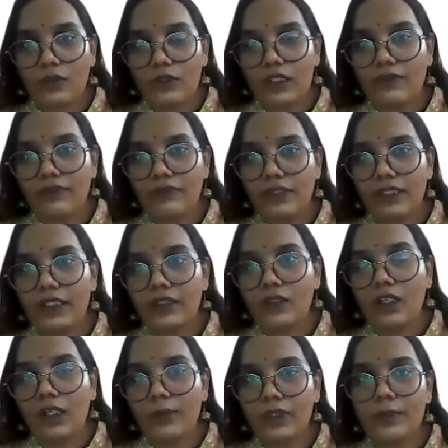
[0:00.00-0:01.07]
if we
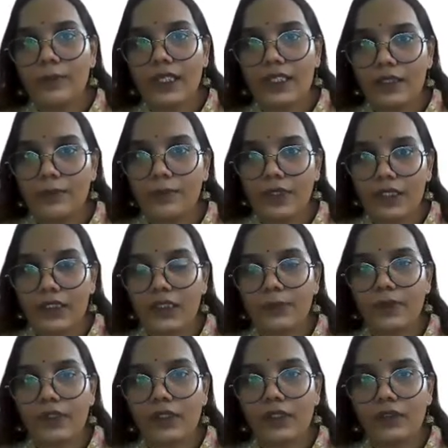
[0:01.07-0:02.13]
talk about the basic
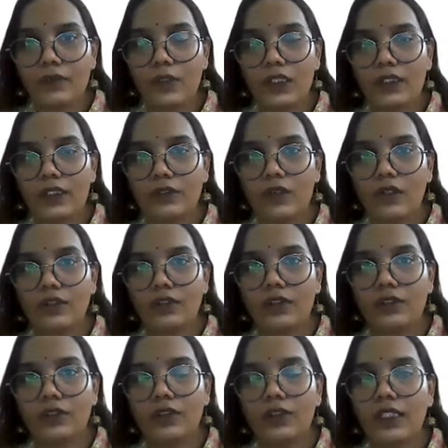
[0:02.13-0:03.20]
principle, what is
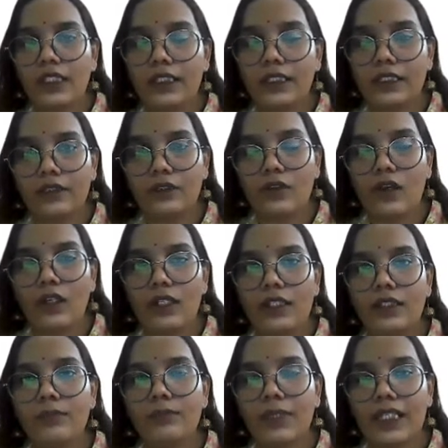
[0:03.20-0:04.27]
constitution, then it is called
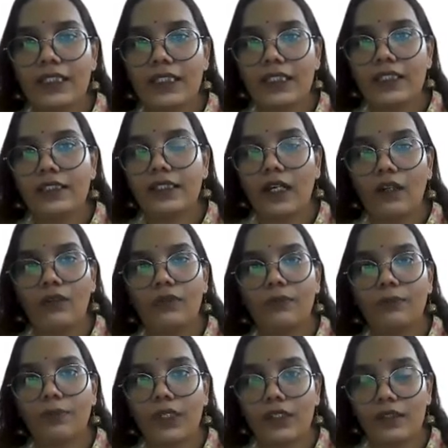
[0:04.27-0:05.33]
as a basic set of
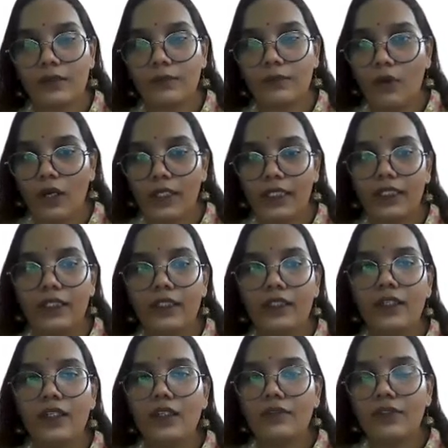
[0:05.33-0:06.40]
body
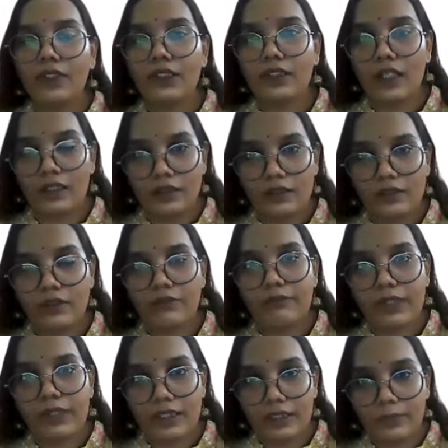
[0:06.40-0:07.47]
which consists of
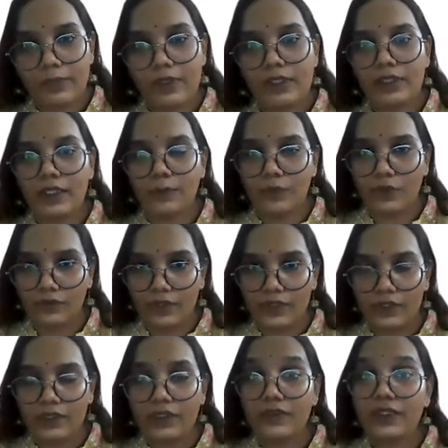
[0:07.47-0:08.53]
principles and
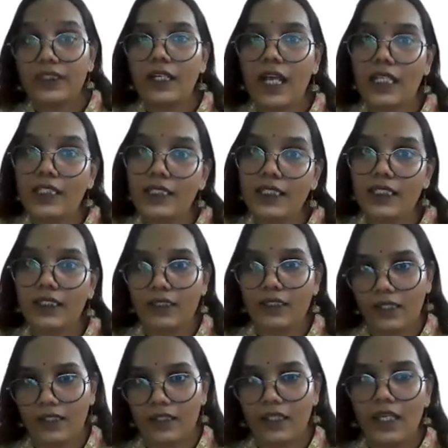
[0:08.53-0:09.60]
provisions which are
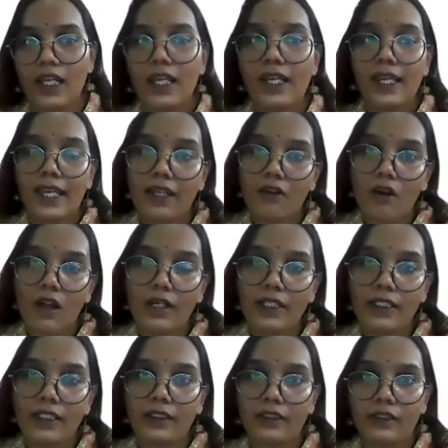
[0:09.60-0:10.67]
adjusted
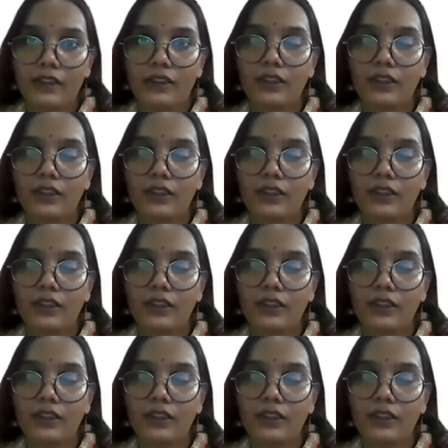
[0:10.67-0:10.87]
according